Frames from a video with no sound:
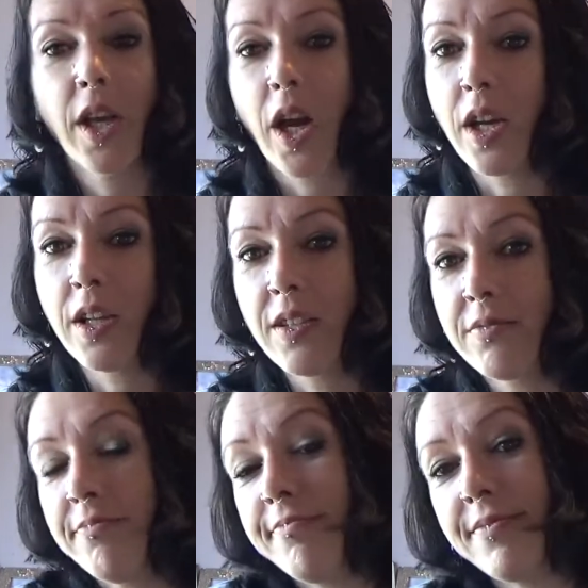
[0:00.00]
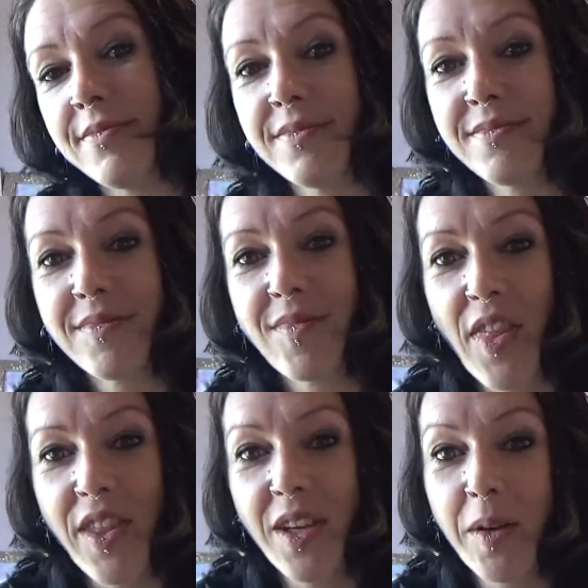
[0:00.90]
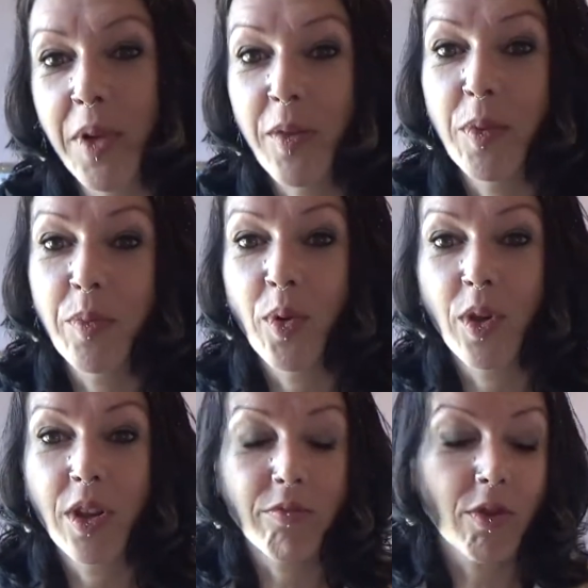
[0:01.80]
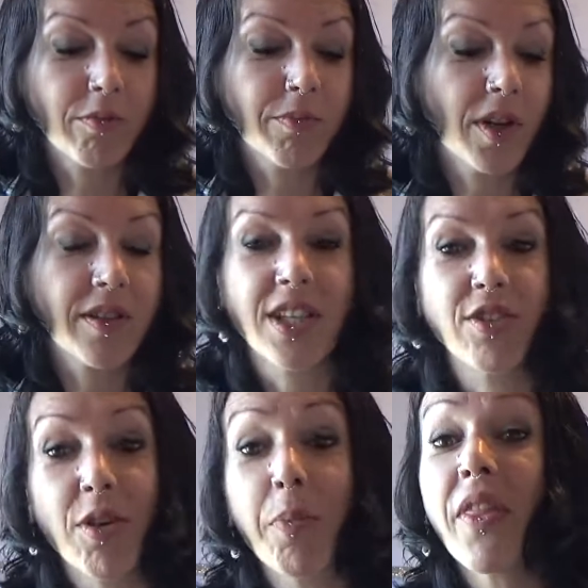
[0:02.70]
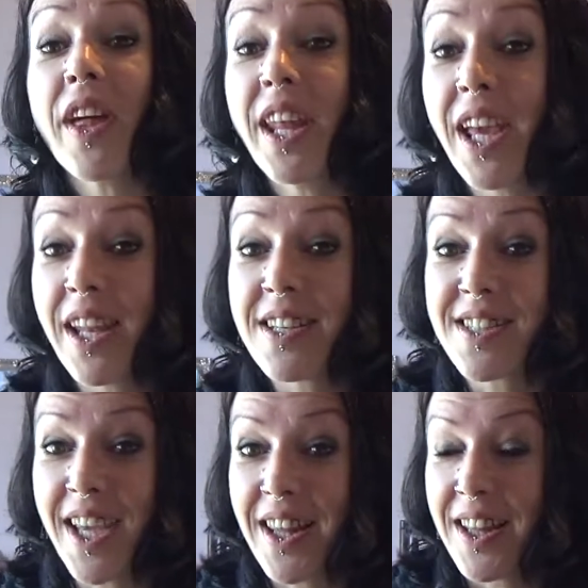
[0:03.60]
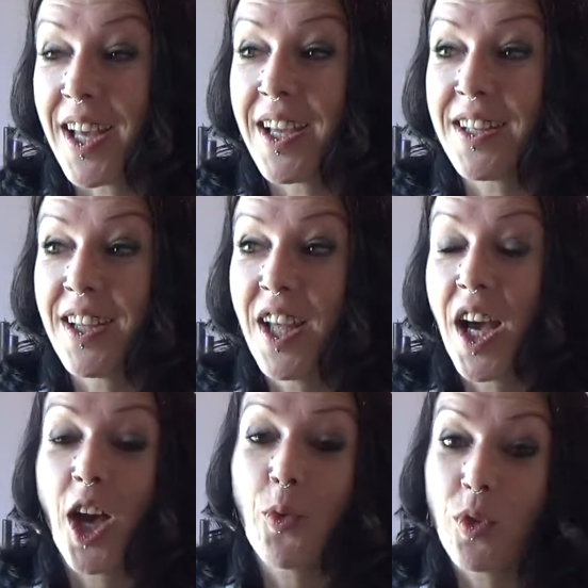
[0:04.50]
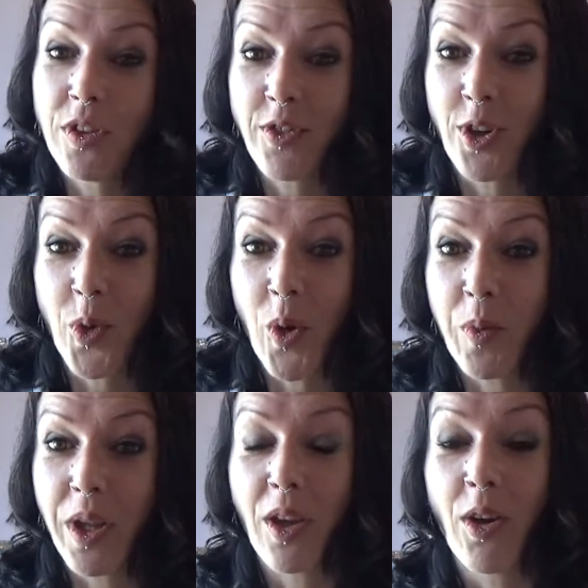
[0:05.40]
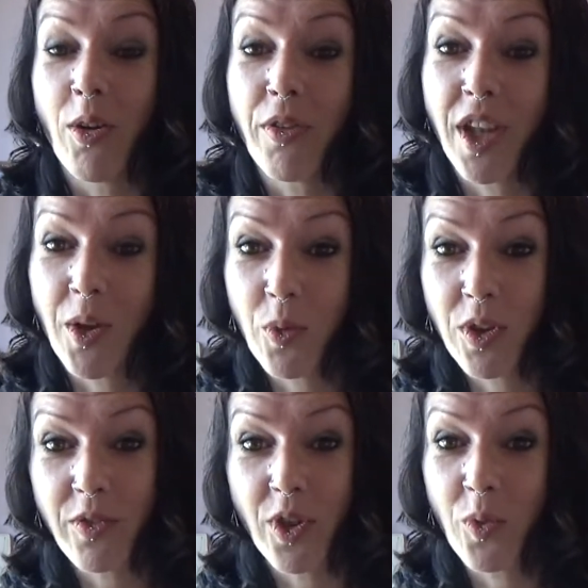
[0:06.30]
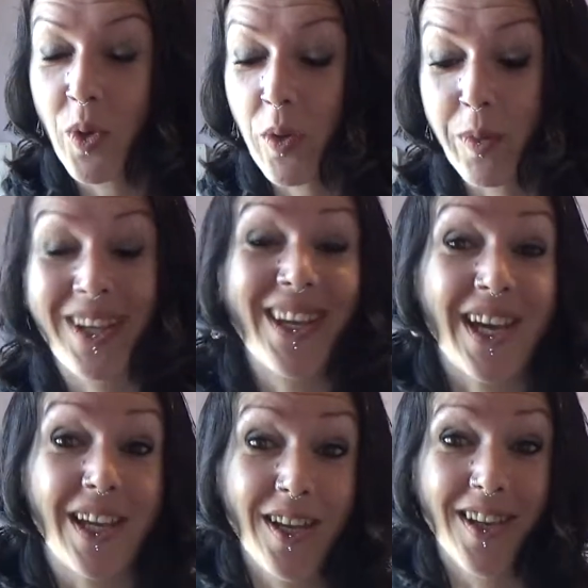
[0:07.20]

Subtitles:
I think I might have been born in the wrong part of the century. But then again, saying that, I wouldn't have got away with being goth, and I wouldn't have got away with being gay.